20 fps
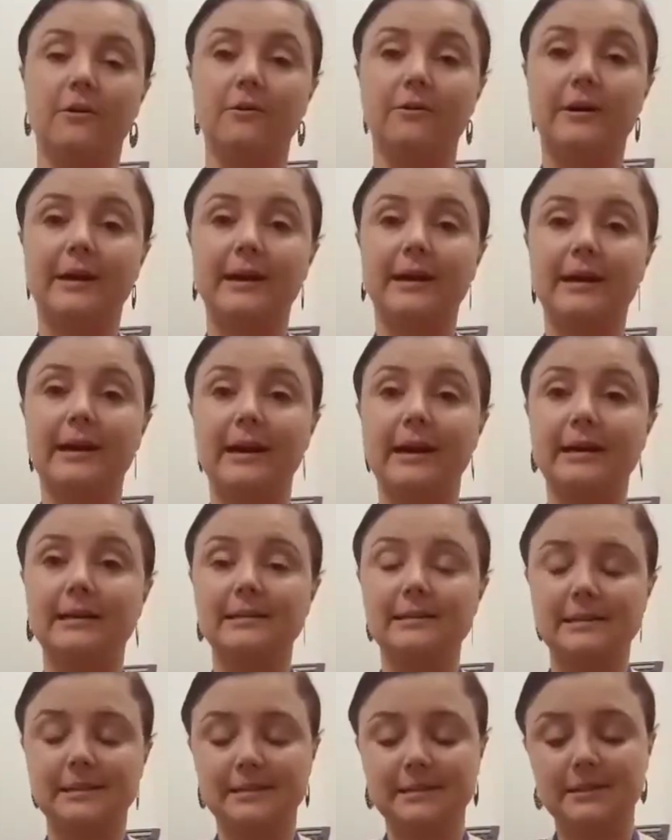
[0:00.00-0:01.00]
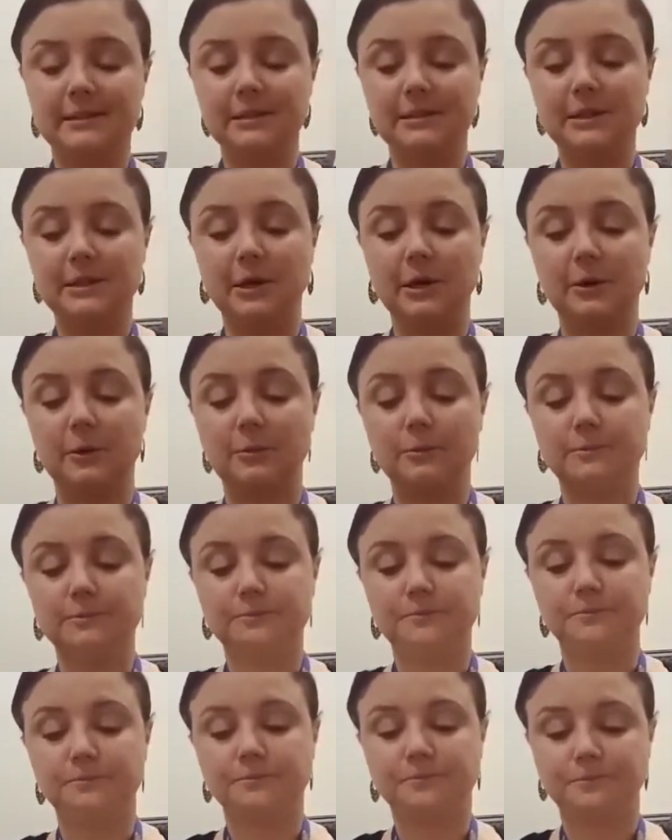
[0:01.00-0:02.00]
right, guys. So
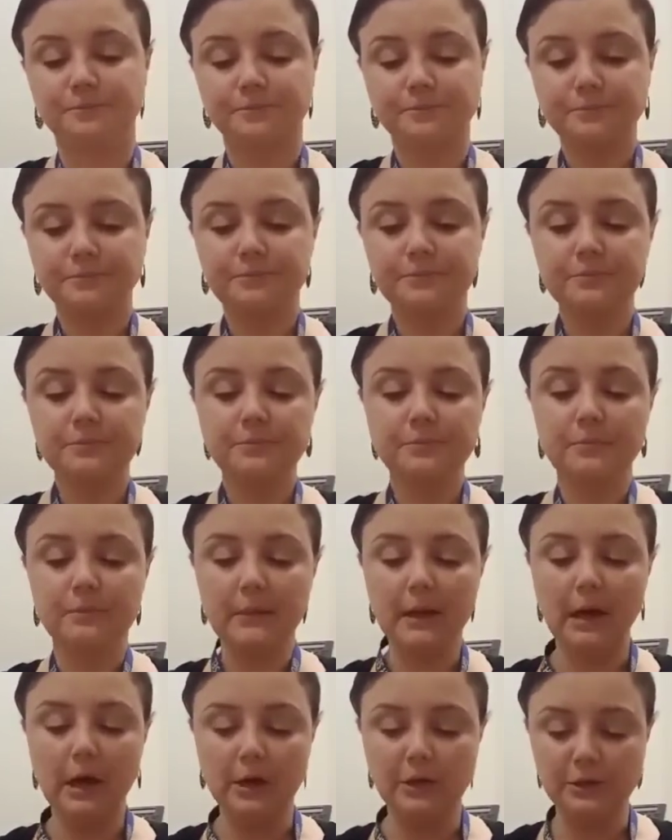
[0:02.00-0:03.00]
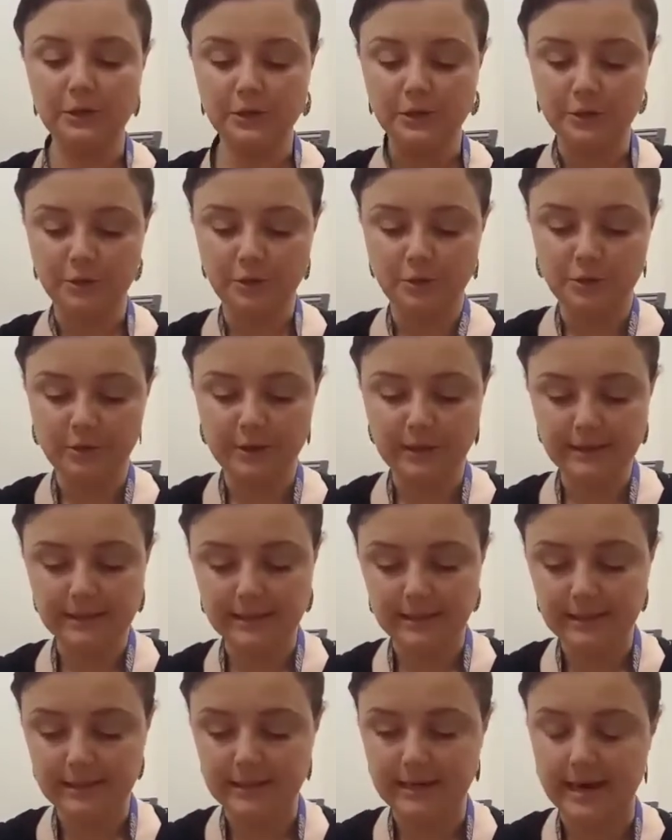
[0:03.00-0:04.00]
our story
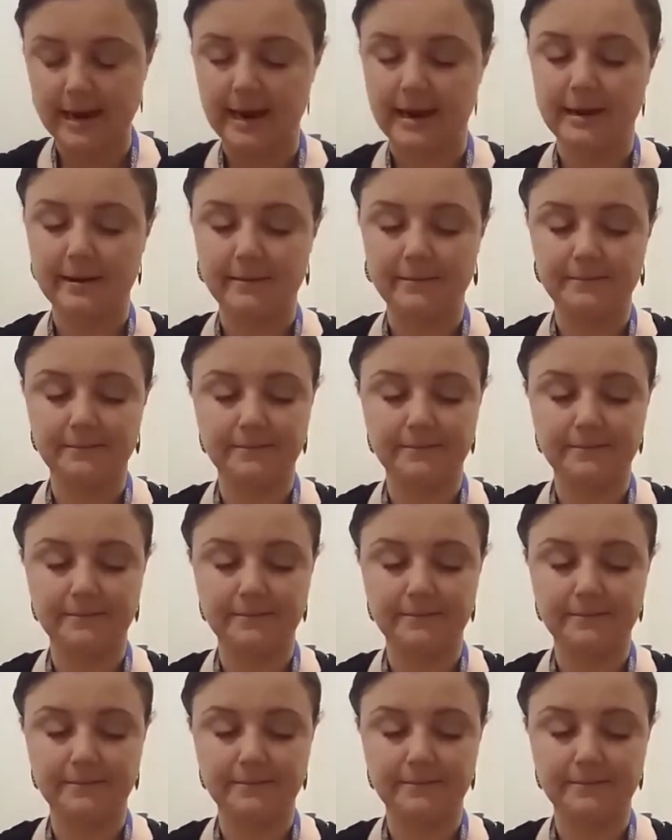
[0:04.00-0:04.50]
today